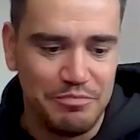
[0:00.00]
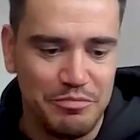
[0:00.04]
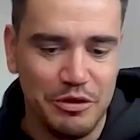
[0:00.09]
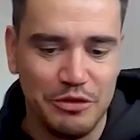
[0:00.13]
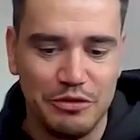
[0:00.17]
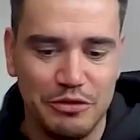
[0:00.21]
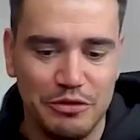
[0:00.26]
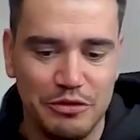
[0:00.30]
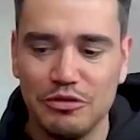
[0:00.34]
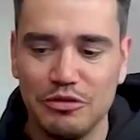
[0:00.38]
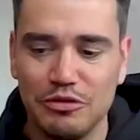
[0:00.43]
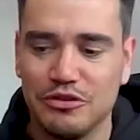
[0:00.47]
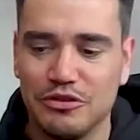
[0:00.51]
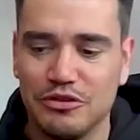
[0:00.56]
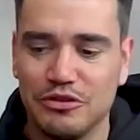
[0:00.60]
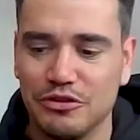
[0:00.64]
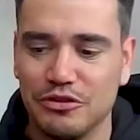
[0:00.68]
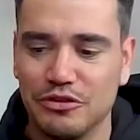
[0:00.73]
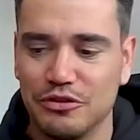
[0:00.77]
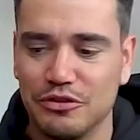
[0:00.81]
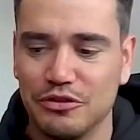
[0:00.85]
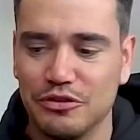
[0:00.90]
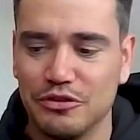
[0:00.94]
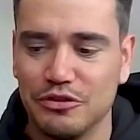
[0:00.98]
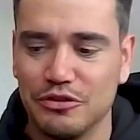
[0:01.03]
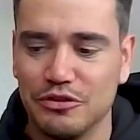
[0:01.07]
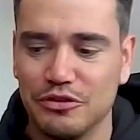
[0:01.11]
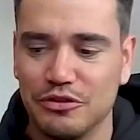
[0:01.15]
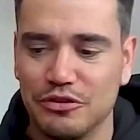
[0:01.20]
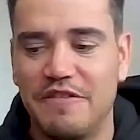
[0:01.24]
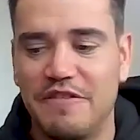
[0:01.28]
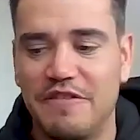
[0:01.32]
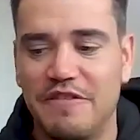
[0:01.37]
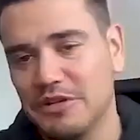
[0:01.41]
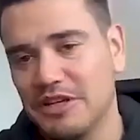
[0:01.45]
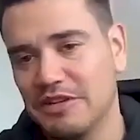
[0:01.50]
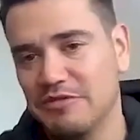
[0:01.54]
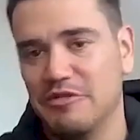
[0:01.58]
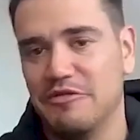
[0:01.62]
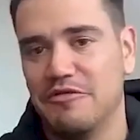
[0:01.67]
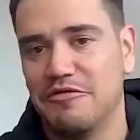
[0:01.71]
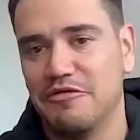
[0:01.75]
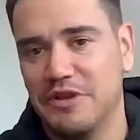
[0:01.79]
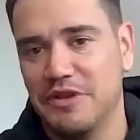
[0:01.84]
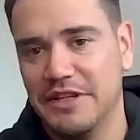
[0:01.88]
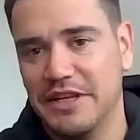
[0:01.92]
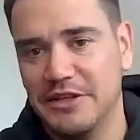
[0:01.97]
But also, if I don't have a
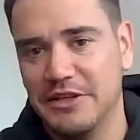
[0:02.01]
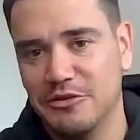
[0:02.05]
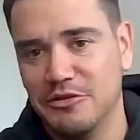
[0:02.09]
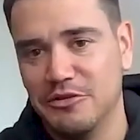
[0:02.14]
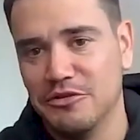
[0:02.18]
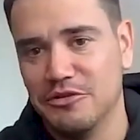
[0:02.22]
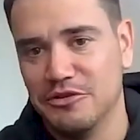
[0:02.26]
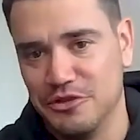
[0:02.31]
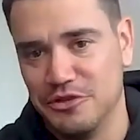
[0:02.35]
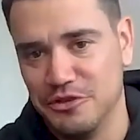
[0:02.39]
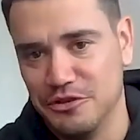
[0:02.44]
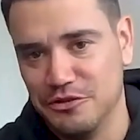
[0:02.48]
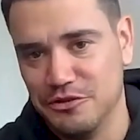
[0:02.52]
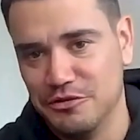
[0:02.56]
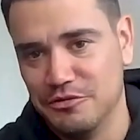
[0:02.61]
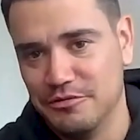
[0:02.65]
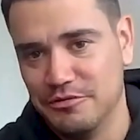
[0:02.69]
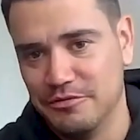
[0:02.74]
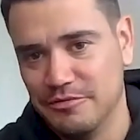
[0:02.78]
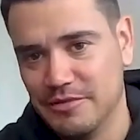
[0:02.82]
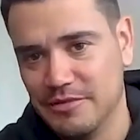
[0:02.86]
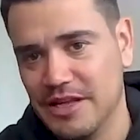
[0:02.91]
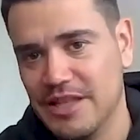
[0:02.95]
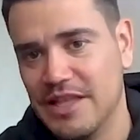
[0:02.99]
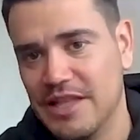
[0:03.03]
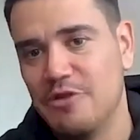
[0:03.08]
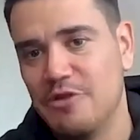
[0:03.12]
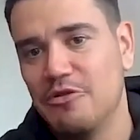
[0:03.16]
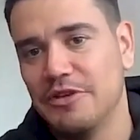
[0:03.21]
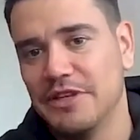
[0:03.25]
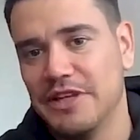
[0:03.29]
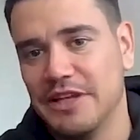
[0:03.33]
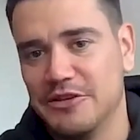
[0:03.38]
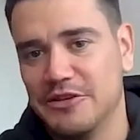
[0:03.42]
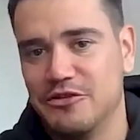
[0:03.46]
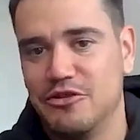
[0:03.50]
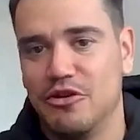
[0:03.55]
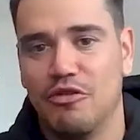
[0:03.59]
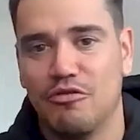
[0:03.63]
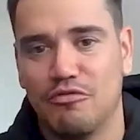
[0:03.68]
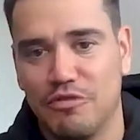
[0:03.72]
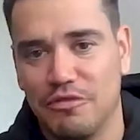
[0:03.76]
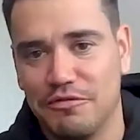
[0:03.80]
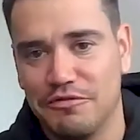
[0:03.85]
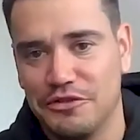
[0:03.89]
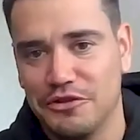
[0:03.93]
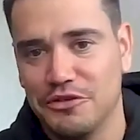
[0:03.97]
friend that knows you and I looked at your
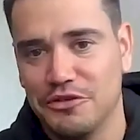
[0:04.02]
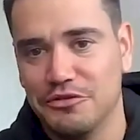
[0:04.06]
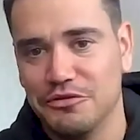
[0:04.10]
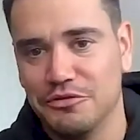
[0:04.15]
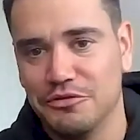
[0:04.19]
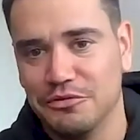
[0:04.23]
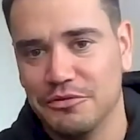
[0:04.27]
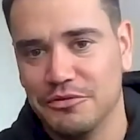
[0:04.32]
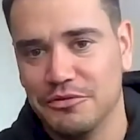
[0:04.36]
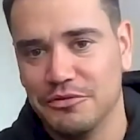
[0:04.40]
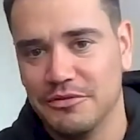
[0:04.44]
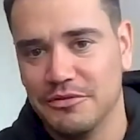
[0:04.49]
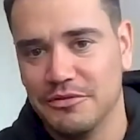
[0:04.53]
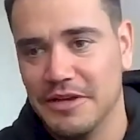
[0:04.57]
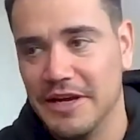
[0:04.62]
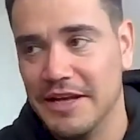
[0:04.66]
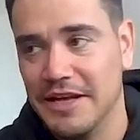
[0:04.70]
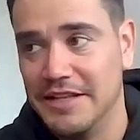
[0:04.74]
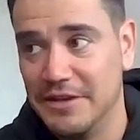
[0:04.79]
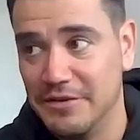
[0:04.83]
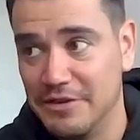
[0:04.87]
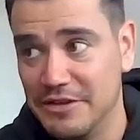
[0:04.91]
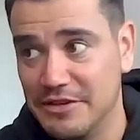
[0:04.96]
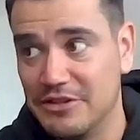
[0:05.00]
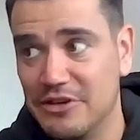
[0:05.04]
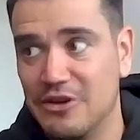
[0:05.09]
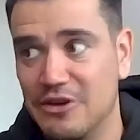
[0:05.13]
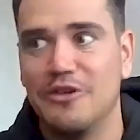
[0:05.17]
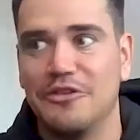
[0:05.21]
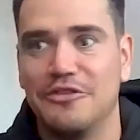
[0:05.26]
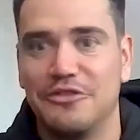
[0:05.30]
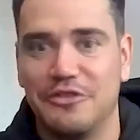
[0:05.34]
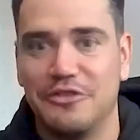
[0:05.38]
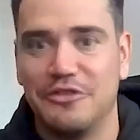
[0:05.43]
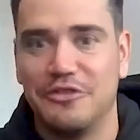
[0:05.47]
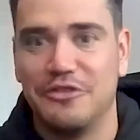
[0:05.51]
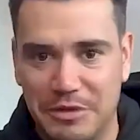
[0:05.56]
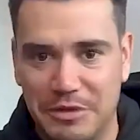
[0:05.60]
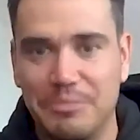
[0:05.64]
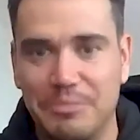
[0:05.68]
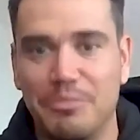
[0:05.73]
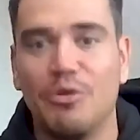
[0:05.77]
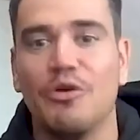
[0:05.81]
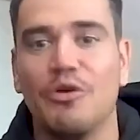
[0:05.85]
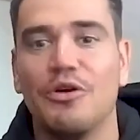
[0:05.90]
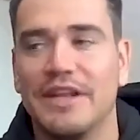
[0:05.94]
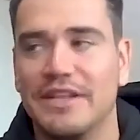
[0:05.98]
review and there is lots of
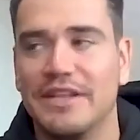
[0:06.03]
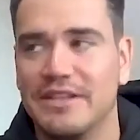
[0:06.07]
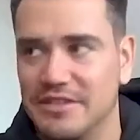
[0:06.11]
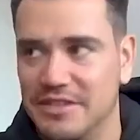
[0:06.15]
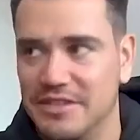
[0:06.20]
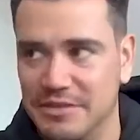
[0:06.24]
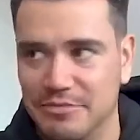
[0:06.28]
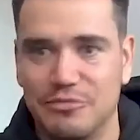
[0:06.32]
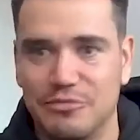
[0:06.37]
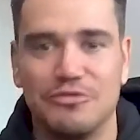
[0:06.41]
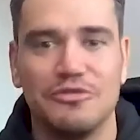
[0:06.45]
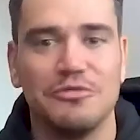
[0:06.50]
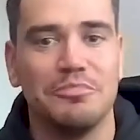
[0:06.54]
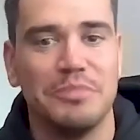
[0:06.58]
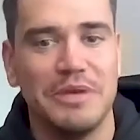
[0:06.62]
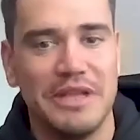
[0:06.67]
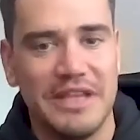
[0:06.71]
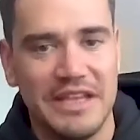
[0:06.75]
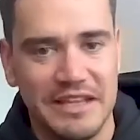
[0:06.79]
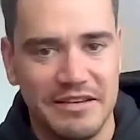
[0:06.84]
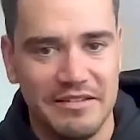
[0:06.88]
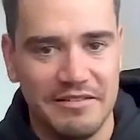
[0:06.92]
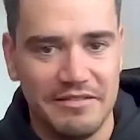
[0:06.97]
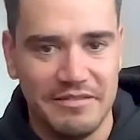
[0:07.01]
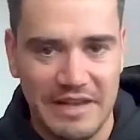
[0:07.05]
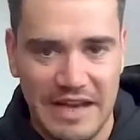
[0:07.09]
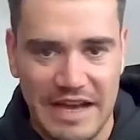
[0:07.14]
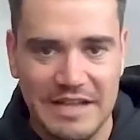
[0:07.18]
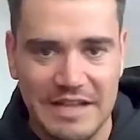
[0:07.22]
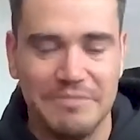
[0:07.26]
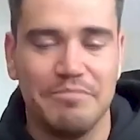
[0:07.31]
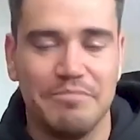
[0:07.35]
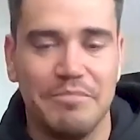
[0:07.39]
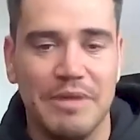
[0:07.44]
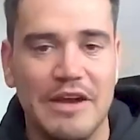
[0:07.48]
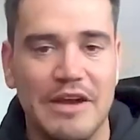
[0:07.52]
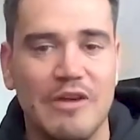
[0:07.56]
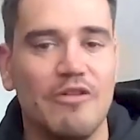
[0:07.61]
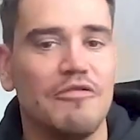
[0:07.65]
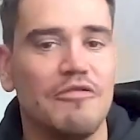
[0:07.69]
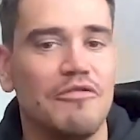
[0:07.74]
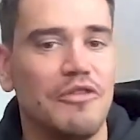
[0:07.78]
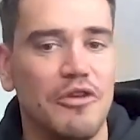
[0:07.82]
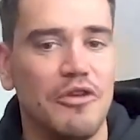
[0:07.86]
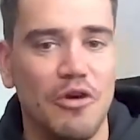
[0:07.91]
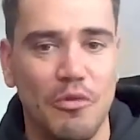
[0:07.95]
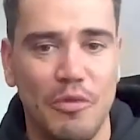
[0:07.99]
people that seems to be at my
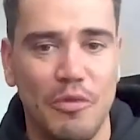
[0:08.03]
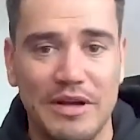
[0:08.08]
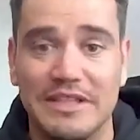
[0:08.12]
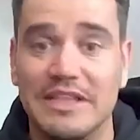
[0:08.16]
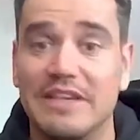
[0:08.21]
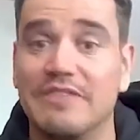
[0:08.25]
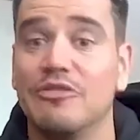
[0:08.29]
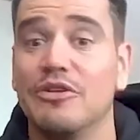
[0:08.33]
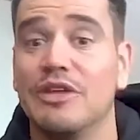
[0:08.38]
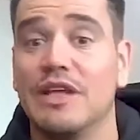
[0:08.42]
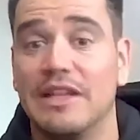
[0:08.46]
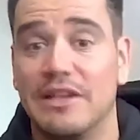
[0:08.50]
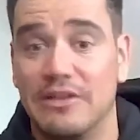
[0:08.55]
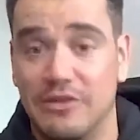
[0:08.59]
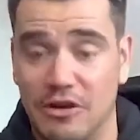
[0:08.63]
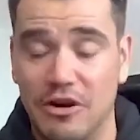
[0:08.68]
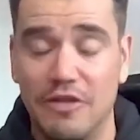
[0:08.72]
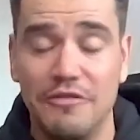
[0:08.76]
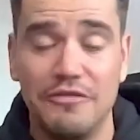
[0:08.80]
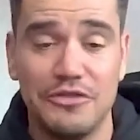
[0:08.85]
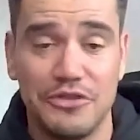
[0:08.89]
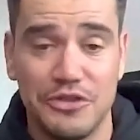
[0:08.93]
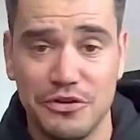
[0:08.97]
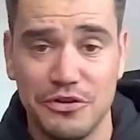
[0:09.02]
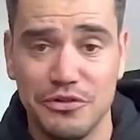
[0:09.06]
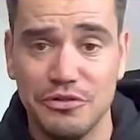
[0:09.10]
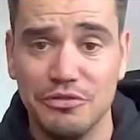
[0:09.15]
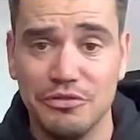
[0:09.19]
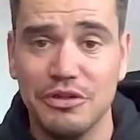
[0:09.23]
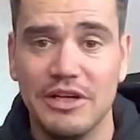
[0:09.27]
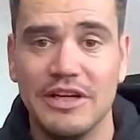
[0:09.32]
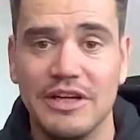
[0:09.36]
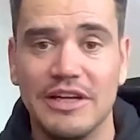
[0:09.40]
level or whatever that loves you,